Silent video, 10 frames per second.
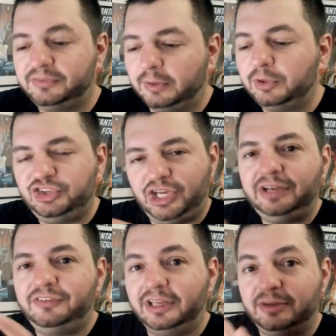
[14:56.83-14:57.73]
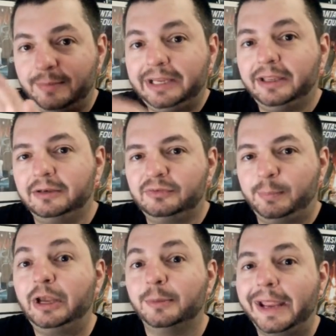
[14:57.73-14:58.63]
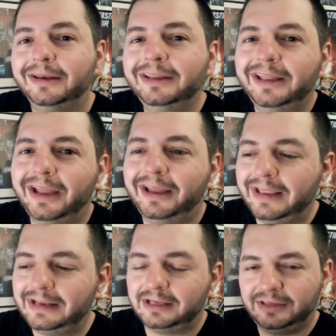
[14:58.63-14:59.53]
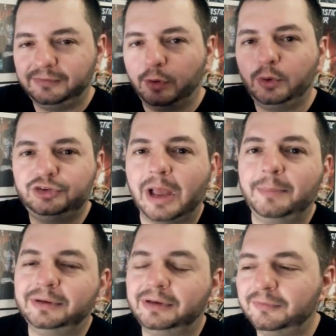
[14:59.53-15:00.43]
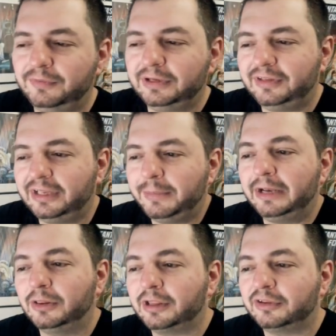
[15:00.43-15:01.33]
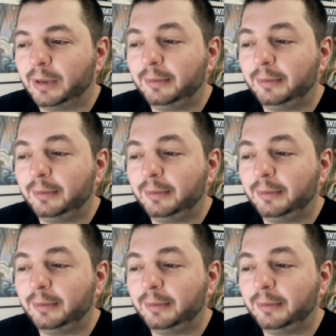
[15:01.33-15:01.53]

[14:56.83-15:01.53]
Someone changed it to make it Spider-Man, and they like did Photoshop and fixed it and made it look like Spider-Man,